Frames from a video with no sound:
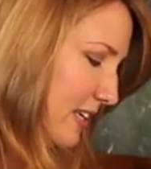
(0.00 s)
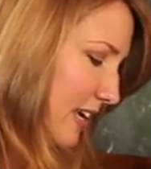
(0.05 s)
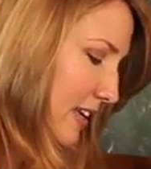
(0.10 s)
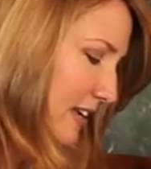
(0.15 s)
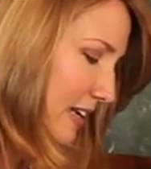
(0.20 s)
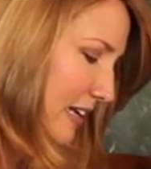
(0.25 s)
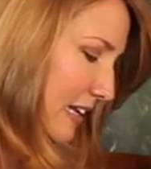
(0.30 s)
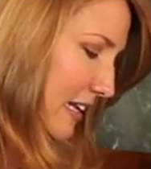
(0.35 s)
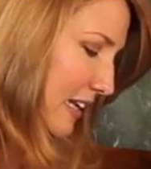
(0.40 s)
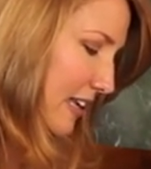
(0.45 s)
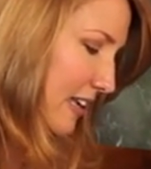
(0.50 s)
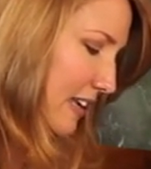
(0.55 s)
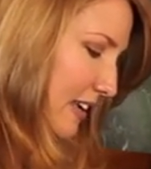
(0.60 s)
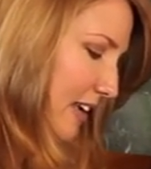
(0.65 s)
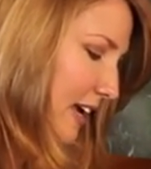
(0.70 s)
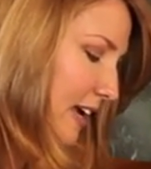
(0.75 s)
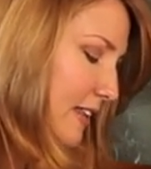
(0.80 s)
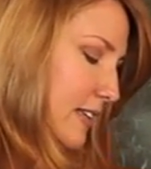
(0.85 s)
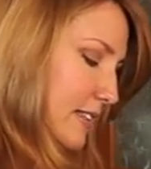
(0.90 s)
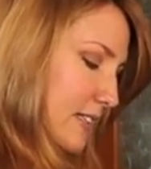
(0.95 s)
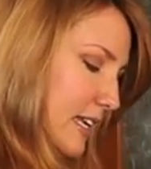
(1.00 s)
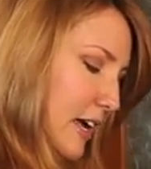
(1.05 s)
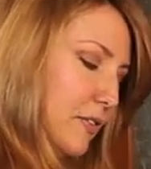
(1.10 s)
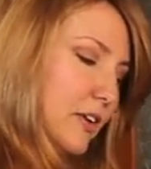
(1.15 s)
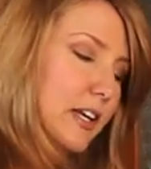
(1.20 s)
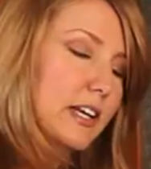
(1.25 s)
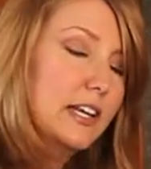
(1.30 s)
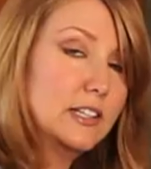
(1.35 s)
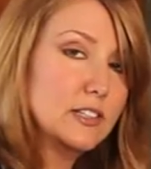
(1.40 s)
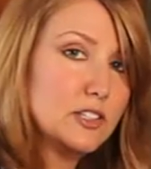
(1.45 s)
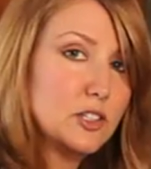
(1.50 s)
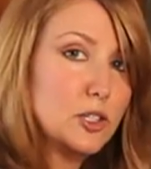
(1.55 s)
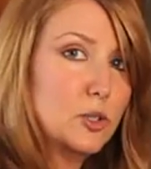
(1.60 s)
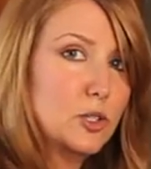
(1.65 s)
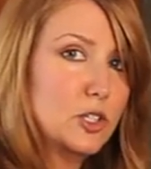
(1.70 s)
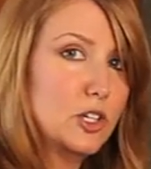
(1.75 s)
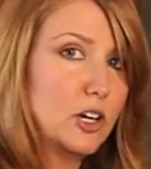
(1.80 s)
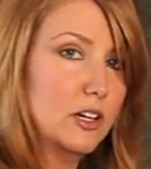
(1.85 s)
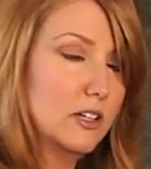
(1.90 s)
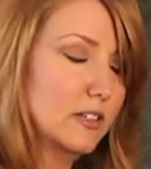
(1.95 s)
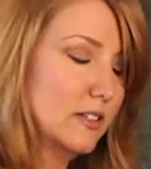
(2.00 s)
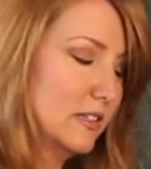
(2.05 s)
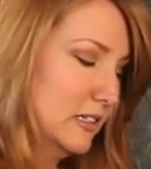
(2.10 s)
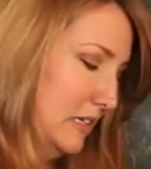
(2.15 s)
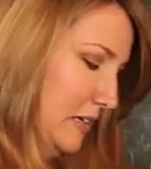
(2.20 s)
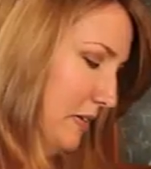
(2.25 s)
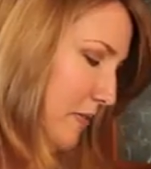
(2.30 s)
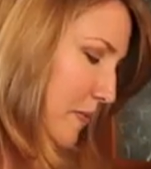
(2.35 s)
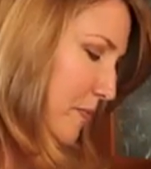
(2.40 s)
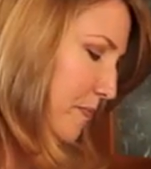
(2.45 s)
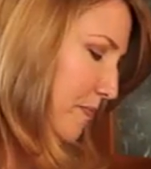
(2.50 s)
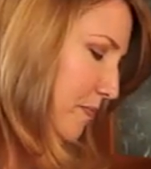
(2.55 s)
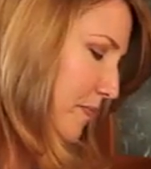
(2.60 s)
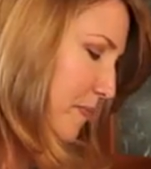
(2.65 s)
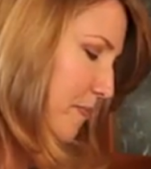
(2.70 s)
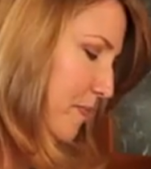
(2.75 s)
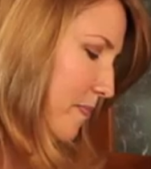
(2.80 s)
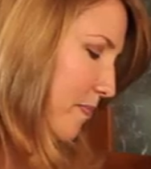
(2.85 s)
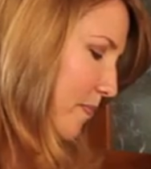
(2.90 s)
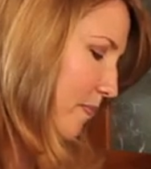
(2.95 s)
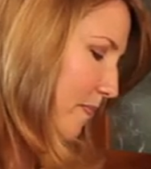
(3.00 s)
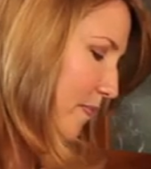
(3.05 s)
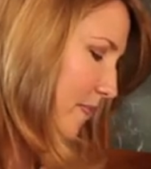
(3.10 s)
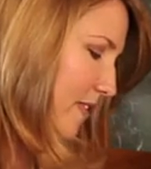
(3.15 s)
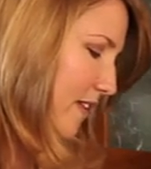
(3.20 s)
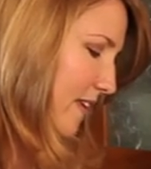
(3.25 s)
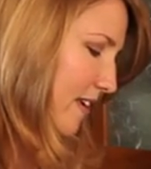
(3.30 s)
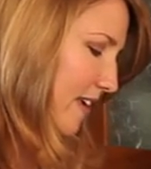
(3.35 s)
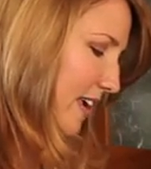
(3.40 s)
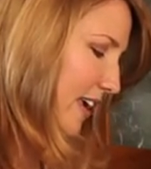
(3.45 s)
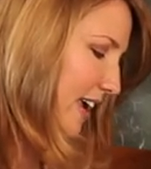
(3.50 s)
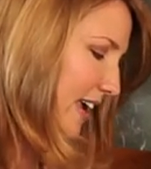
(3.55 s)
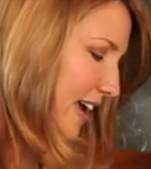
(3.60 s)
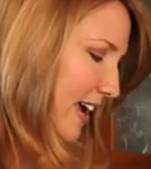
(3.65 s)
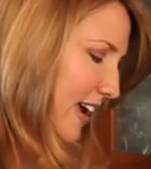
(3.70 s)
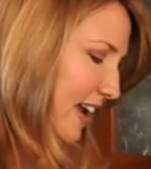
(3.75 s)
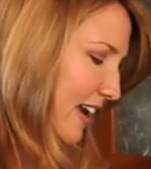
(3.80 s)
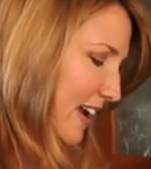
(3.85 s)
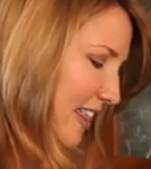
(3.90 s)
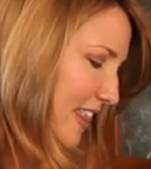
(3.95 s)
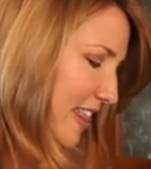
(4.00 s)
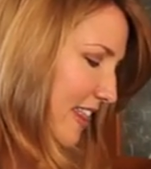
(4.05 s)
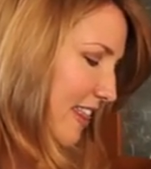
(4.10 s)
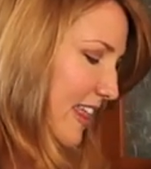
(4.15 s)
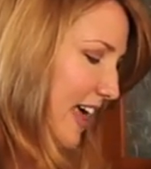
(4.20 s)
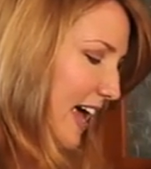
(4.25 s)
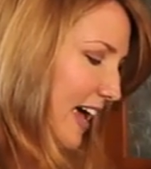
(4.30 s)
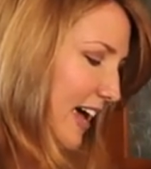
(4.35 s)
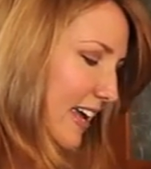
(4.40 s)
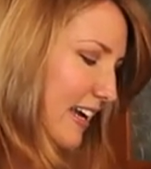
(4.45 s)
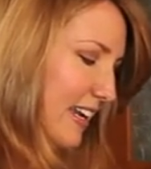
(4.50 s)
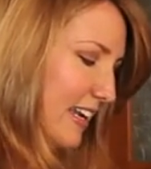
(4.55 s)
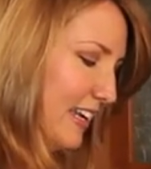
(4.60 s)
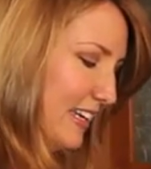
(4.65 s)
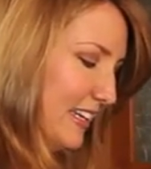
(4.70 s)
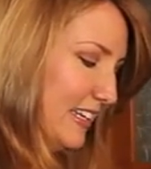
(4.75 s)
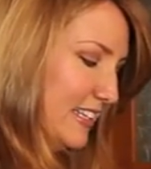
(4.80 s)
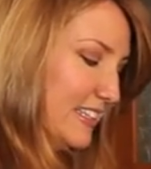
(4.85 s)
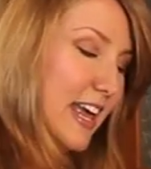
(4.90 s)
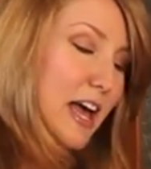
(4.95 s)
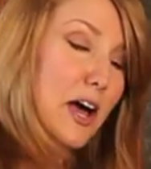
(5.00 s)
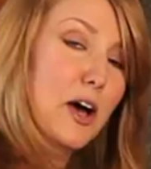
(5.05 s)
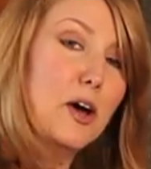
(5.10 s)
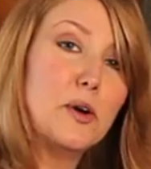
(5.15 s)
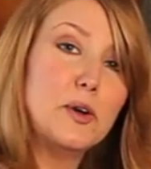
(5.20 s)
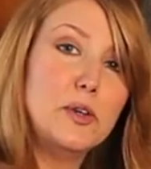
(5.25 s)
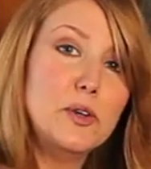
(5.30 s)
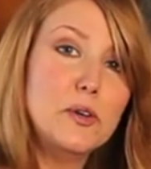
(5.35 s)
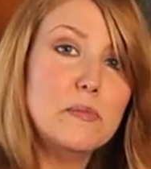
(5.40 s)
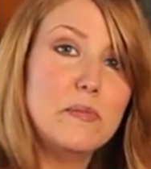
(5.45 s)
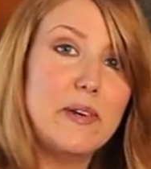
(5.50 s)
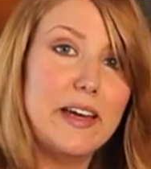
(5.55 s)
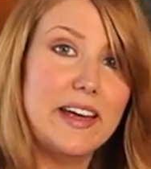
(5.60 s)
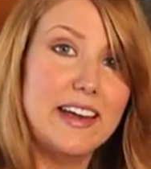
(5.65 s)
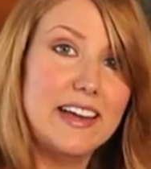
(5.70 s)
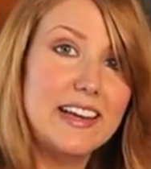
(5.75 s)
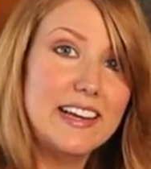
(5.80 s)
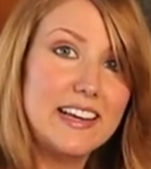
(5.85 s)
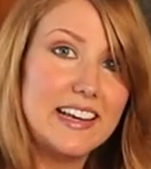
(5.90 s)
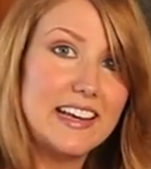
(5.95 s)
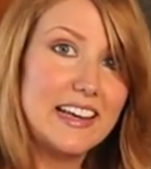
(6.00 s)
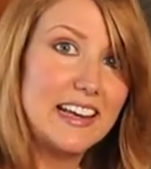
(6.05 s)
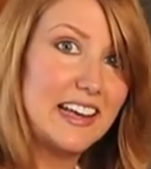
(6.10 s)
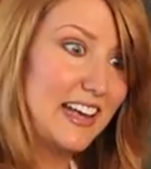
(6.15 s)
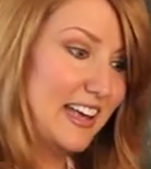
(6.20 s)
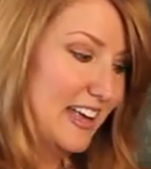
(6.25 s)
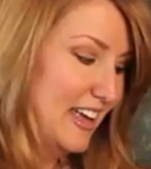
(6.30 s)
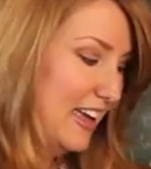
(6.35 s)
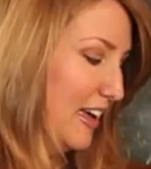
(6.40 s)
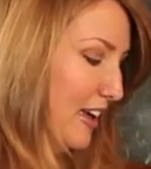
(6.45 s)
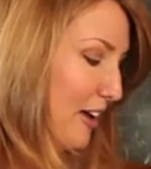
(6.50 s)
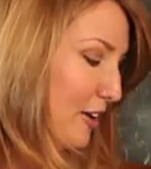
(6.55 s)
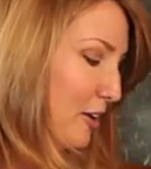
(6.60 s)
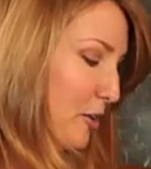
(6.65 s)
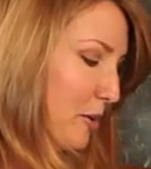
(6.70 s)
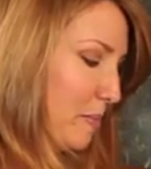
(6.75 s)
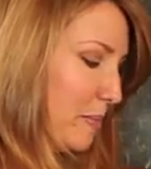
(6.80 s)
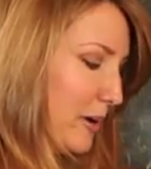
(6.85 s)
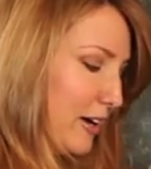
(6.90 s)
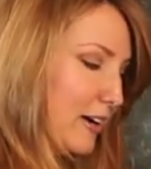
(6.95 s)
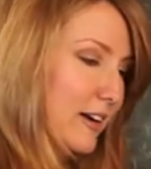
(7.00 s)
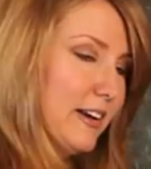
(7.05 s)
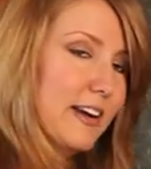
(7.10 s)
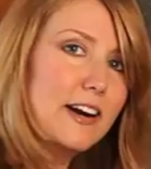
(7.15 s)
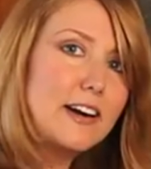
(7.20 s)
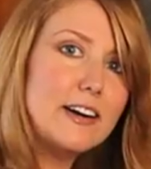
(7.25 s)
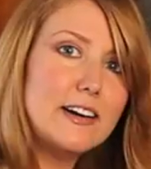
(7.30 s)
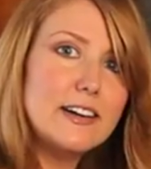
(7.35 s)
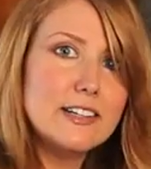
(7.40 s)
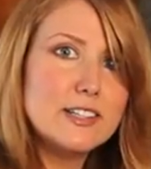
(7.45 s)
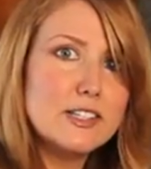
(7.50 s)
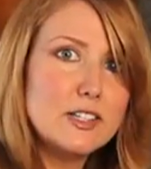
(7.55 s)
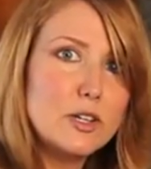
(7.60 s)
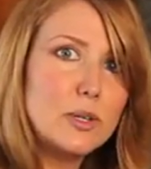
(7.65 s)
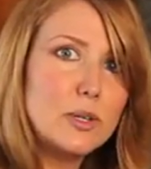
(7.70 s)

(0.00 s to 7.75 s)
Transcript: it. Yeah, this definitely needs two jars. And that is how you make your marinara. It's so